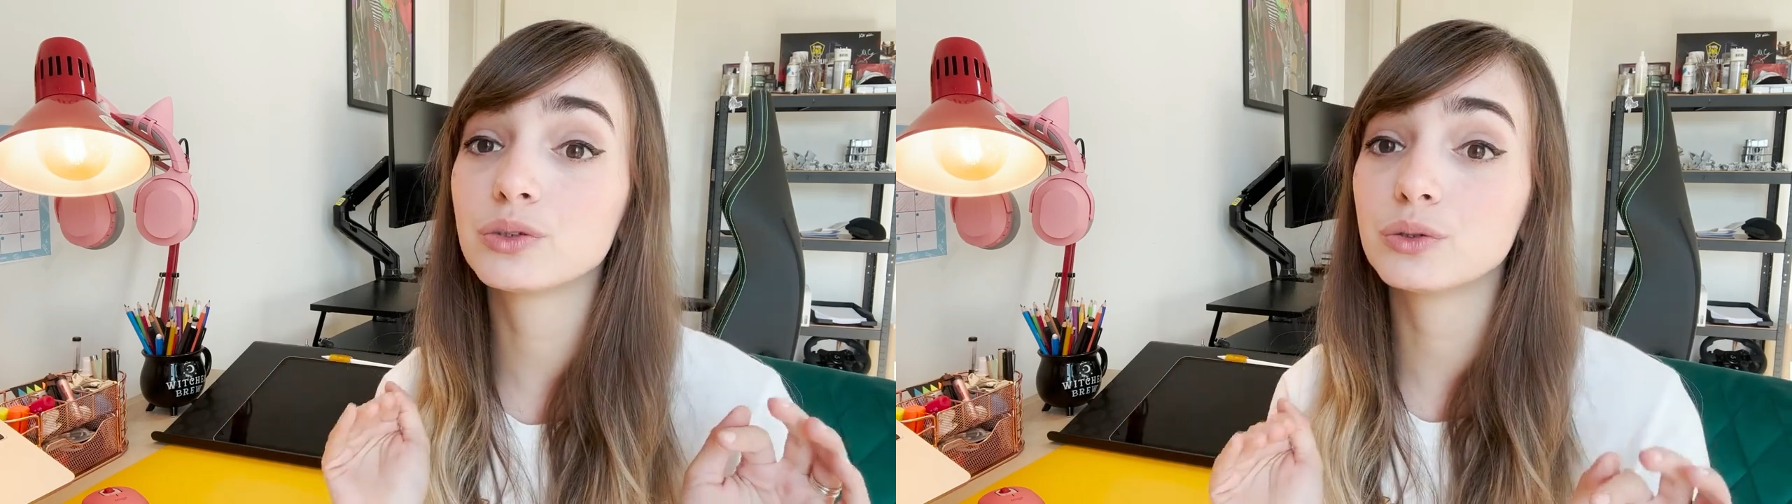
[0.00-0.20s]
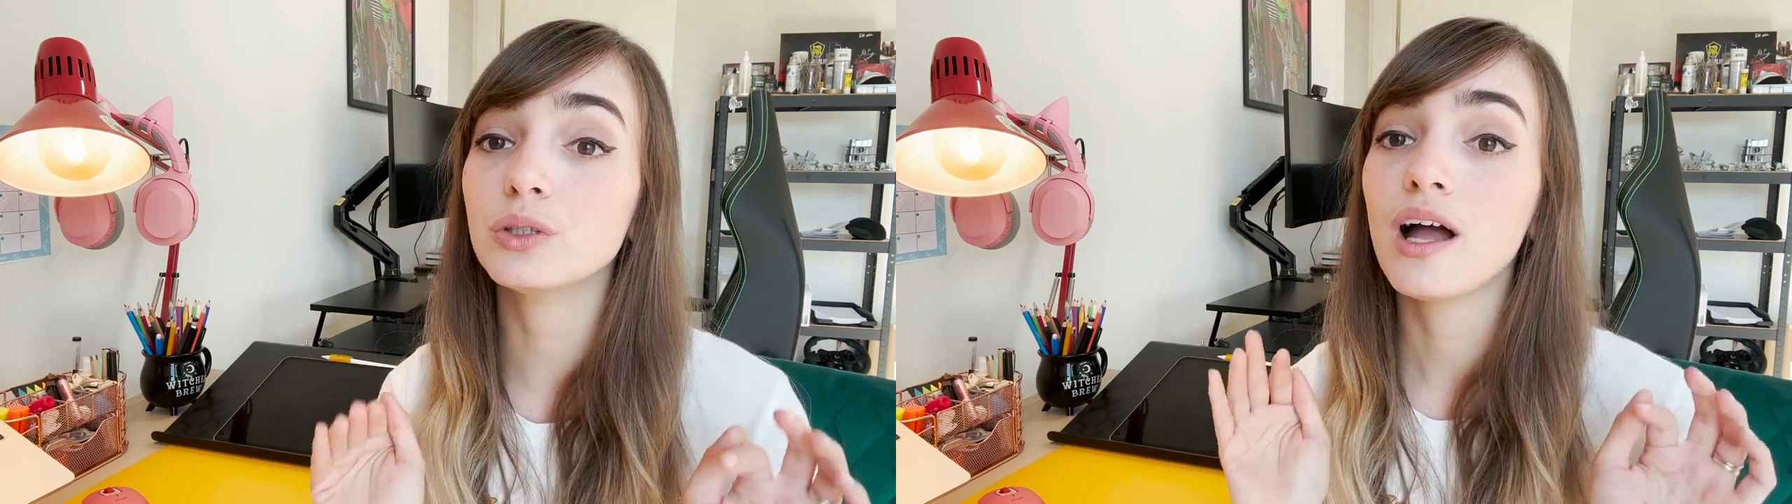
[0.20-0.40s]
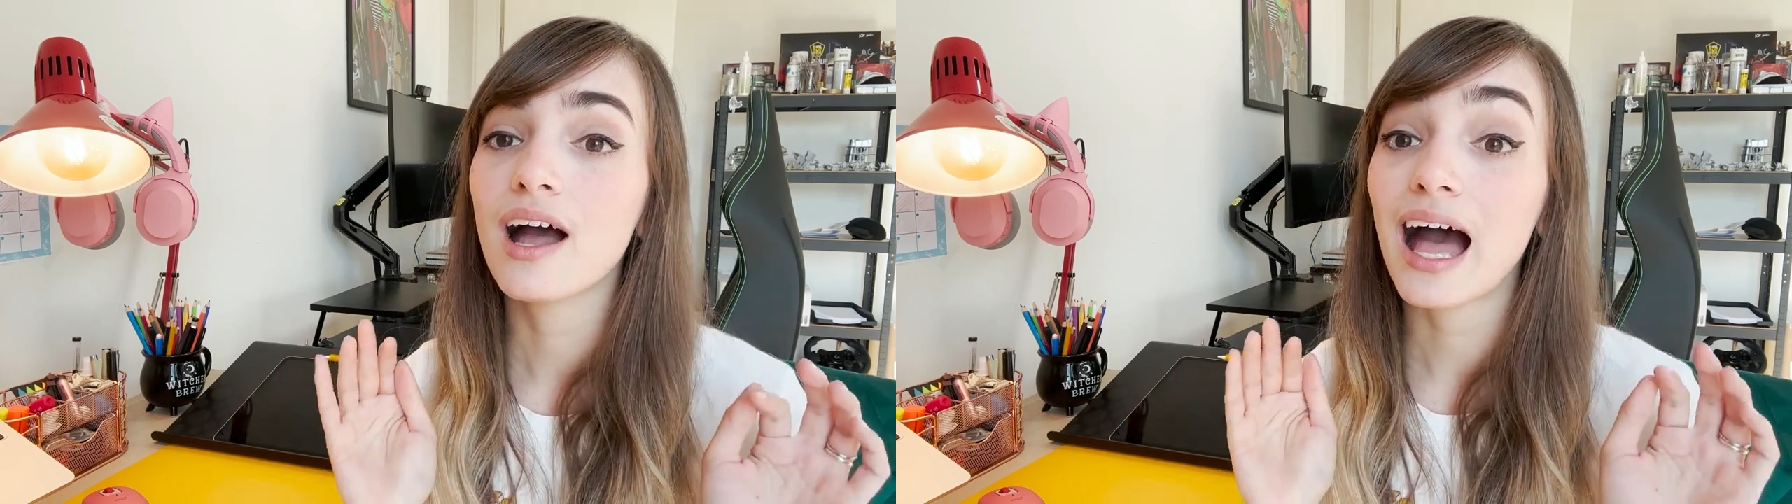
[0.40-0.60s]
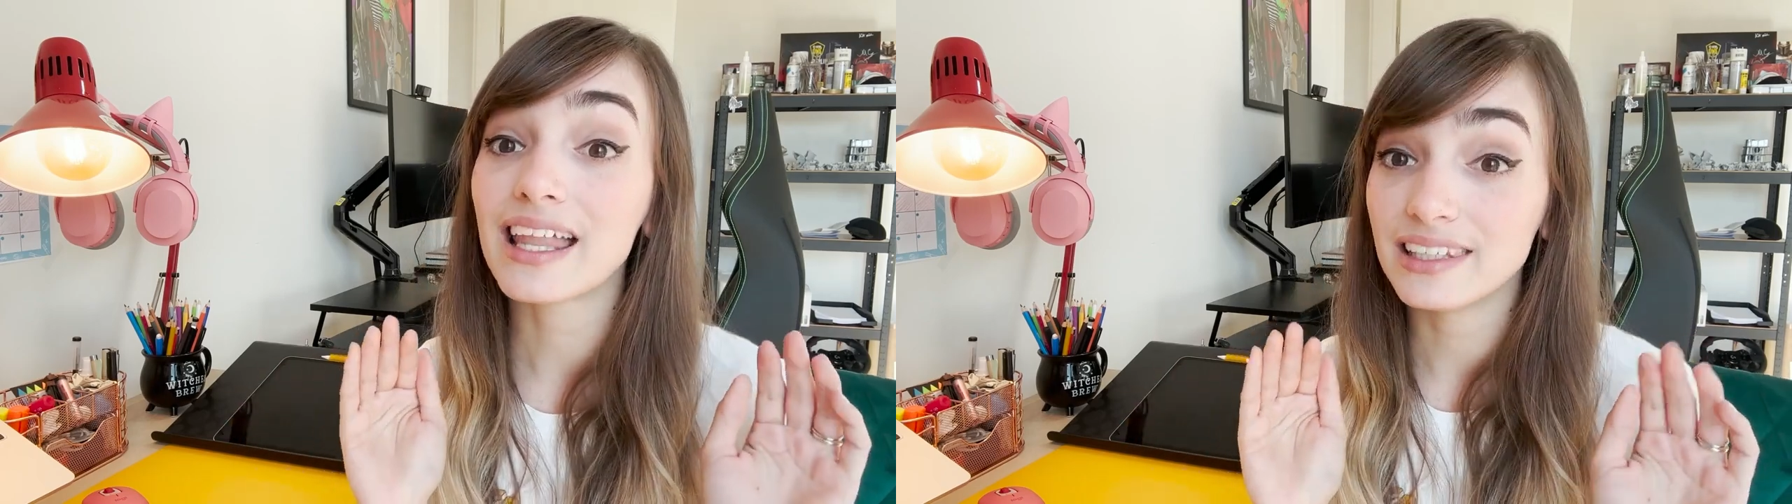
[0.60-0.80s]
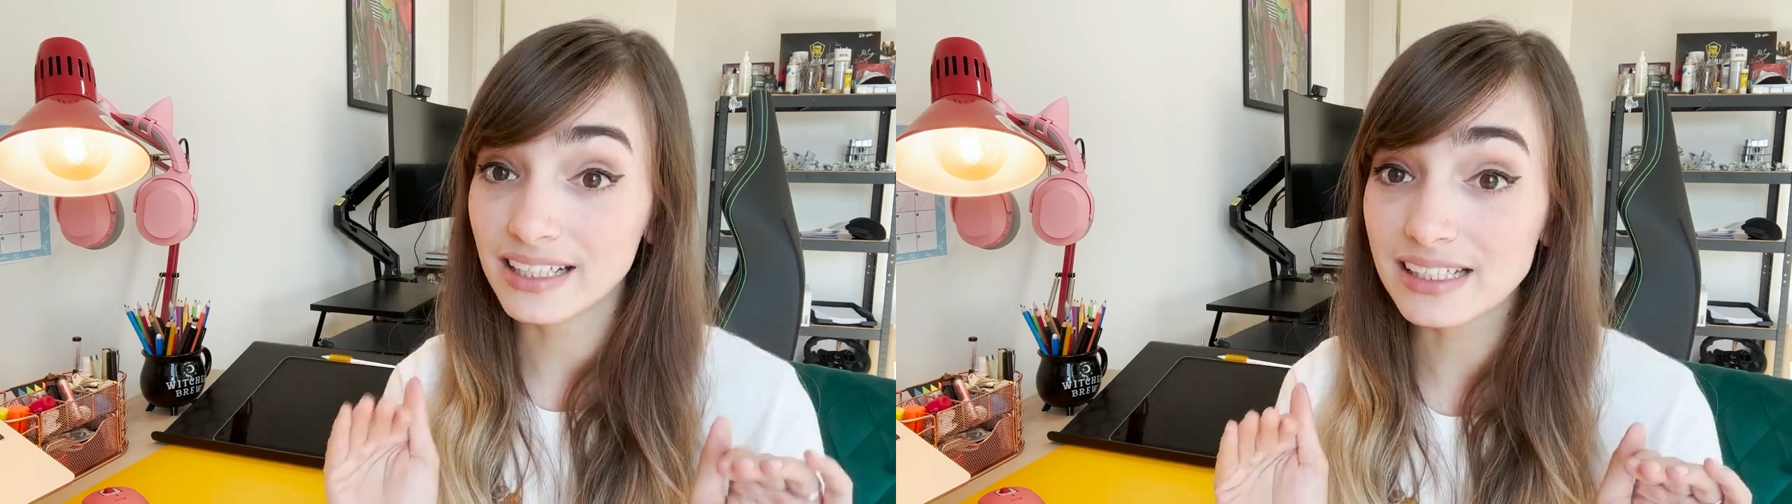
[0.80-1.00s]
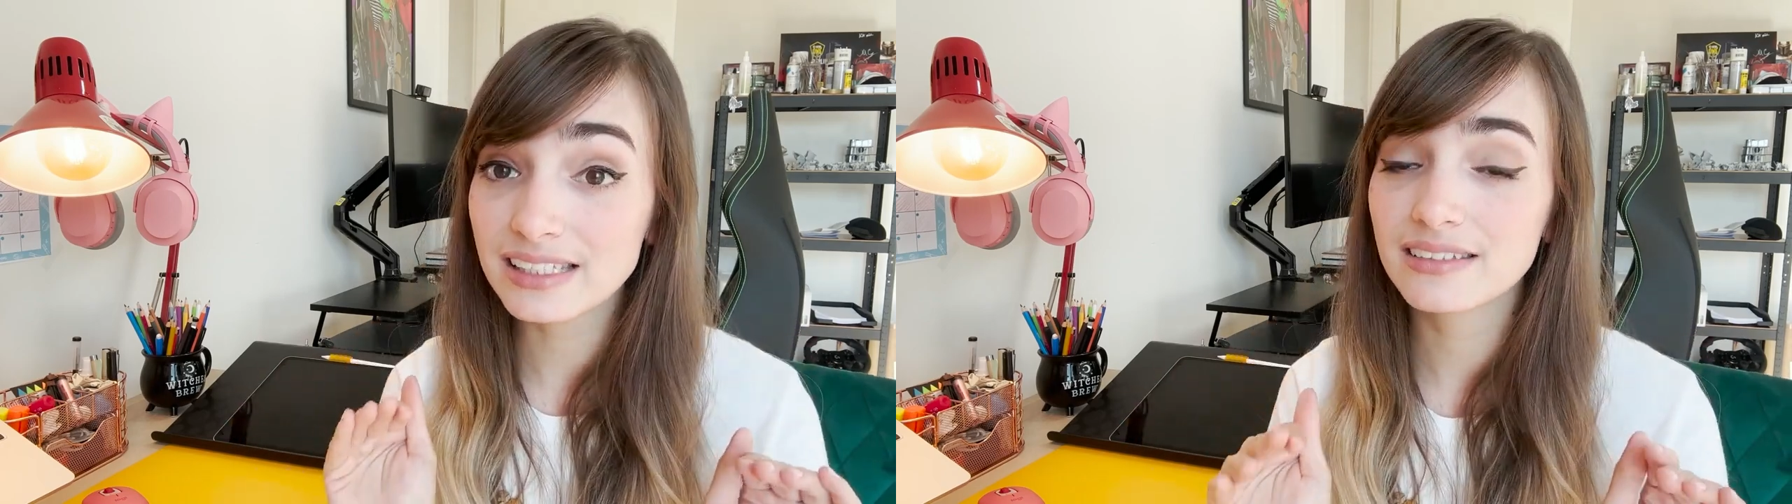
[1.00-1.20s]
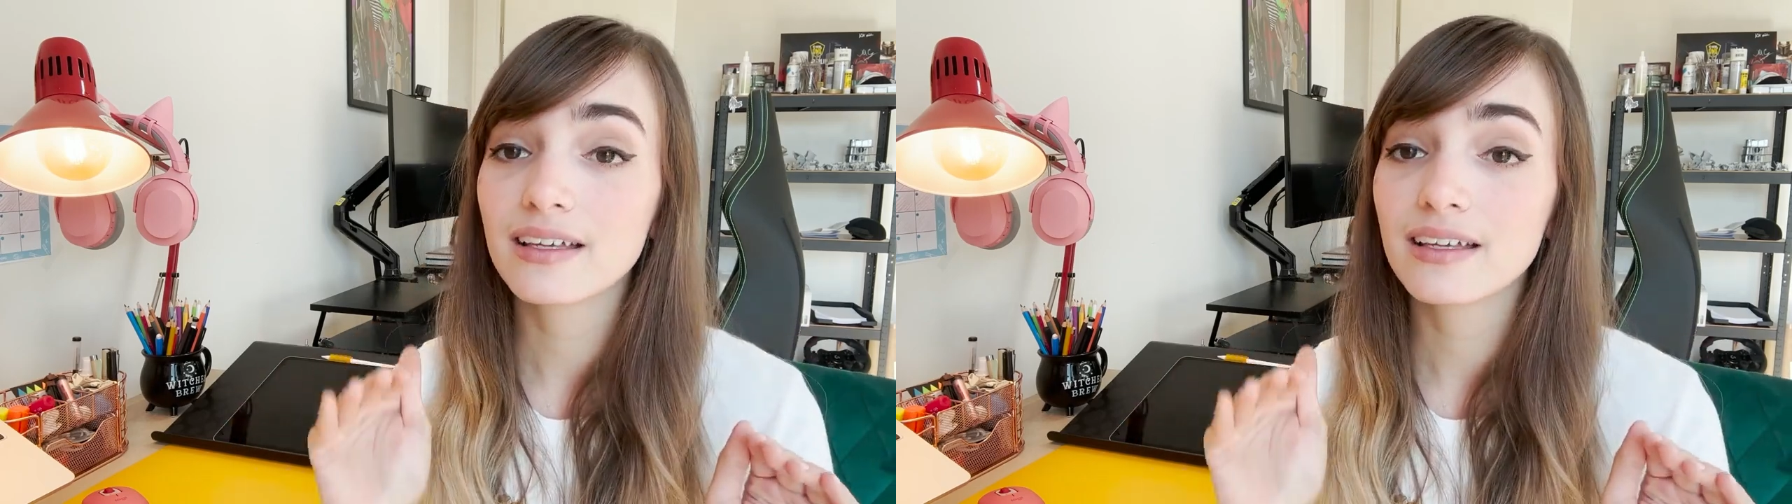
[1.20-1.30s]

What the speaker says: to at least